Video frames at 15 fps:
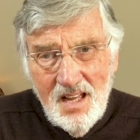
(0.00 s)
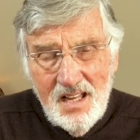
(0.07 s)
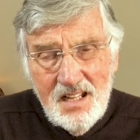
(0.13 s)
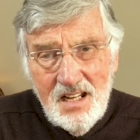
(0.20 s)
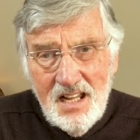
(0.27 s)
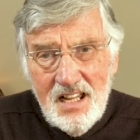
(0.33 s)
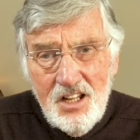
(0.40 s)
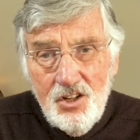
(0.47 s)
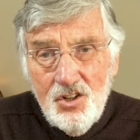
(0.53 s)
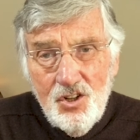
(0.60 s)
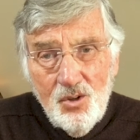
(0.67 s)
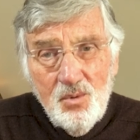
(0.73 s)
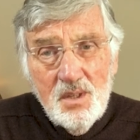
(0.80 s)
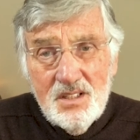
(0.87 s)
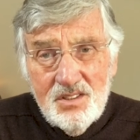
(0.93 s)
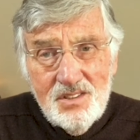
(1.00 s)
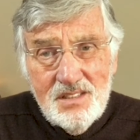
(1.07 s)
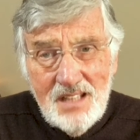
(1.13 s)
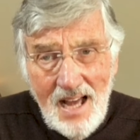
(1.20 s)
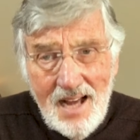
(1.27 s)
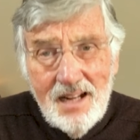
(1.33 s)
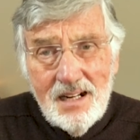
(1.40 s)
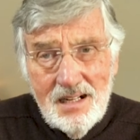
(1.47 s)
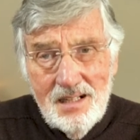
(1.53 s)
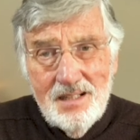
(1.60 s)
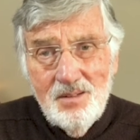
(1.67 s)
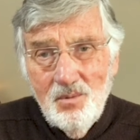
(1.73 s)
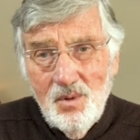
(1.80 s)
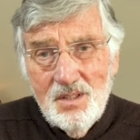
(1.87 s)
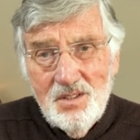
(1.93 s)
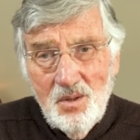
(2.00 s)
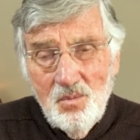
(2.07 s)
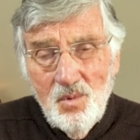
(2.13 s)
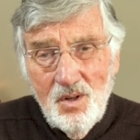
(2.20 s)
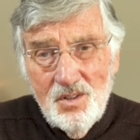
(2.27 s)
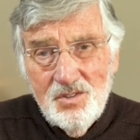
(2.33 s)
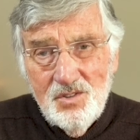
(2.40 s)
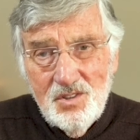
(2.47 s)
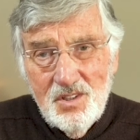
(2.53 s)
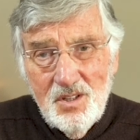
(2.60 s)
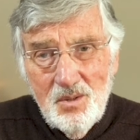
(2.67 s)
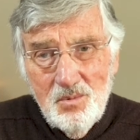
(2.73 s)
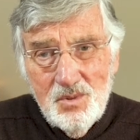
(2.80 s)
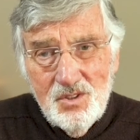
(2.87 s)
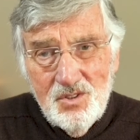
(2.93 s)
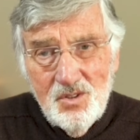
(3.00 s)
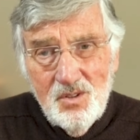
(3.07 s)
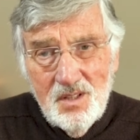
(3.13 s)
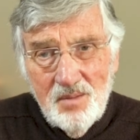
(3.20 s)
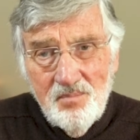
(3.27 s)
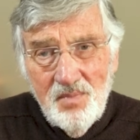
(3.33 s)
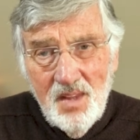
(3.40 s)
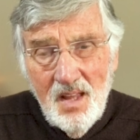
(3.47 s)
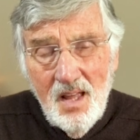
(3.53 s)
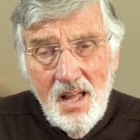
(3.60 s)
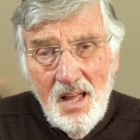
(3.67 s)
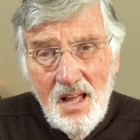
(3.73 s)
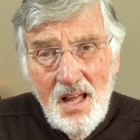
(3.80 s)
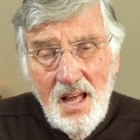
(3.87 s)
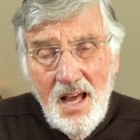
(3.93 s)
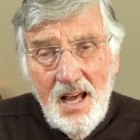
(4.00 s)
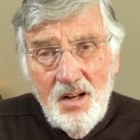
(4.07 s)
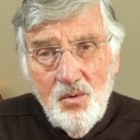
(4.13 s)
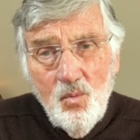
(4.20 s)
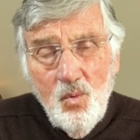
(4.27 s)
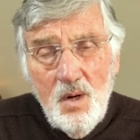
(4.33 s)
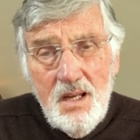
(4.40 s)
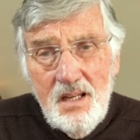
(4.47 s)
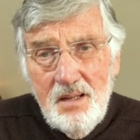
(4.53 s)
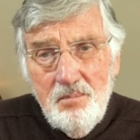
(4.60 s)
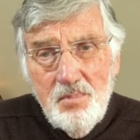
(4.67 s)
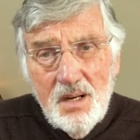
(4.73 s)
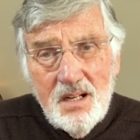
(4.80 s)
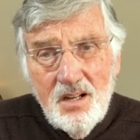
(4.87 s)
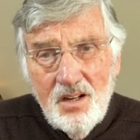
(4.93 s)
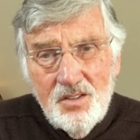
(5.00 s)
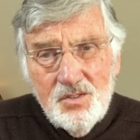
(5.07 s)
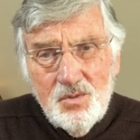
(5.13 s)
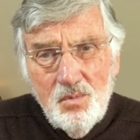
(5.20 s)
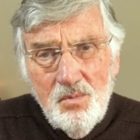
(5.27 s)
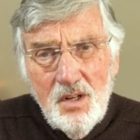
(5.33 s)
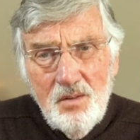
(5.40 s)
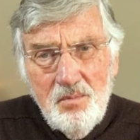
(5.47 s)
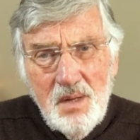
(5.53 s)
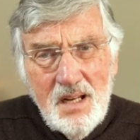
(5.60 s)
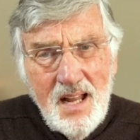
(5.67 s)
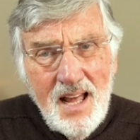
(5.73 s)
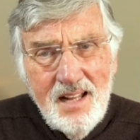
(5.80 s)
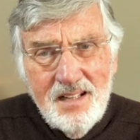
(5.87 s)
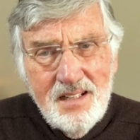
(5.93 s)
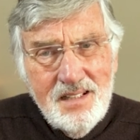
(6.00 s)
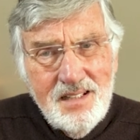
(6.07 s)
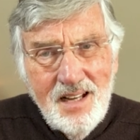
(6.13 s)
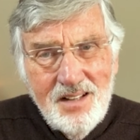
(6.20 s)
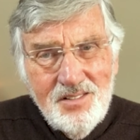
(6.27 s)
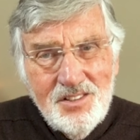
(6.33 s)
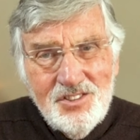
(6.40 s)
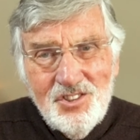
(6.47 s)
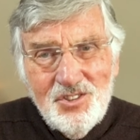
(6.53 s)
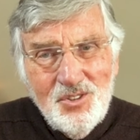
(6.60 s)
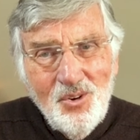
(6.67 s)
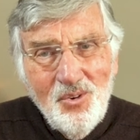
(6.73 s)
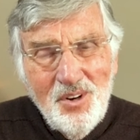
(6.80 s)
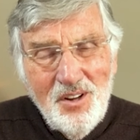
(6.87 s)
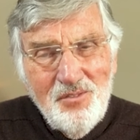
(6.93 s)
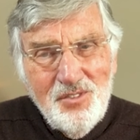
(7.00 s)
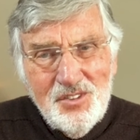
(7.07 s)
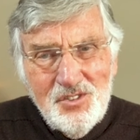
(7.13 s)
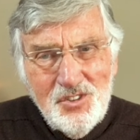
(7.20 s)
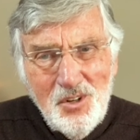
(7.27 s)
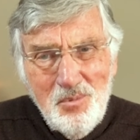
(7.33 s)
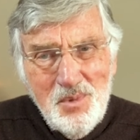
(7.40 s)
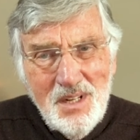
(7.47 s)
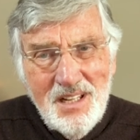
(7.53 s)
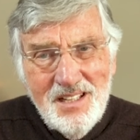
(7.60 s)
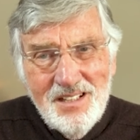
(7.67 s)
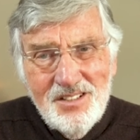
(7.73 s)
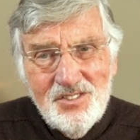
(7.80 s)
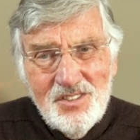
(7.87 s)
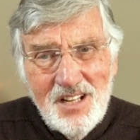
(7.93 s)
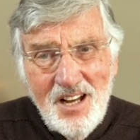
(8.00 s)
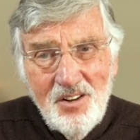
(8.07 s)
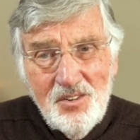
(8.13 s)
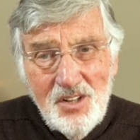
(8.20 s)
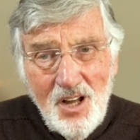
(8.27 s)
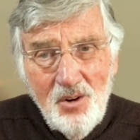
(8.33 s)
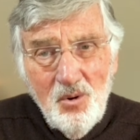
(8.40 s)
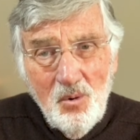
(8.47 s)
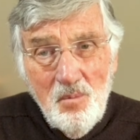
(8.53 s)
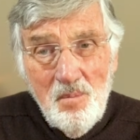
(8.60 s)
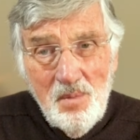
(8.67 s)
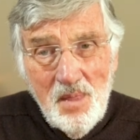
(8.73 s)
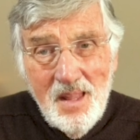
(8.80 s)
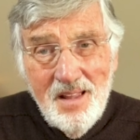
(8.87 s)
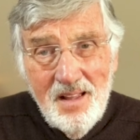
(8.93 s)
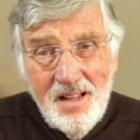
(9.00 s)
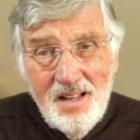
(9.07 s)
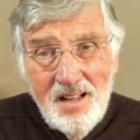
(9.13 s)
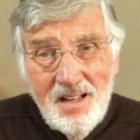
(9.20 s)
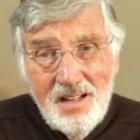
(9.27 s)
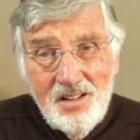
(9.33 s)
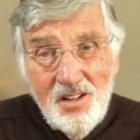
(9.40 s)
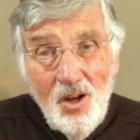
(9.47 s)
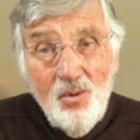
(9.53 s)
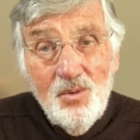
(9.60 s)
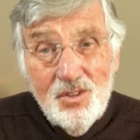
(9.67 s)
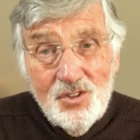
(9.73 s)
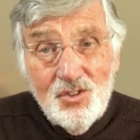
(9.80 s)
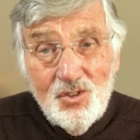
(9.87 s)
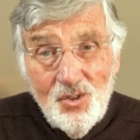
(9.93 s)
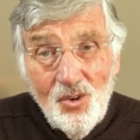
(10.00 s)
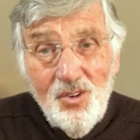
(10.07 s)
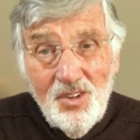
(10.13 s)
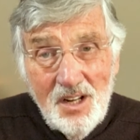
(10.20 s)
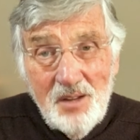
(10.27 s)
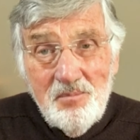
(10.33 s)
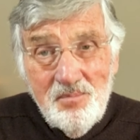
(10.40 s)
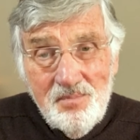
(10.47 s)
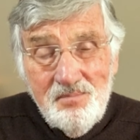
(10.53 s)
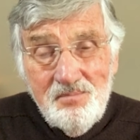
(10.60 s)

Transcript: He, he knew exactly what it was that he was doing. And we, because we've been handed down this story for so many years now, know, know the story.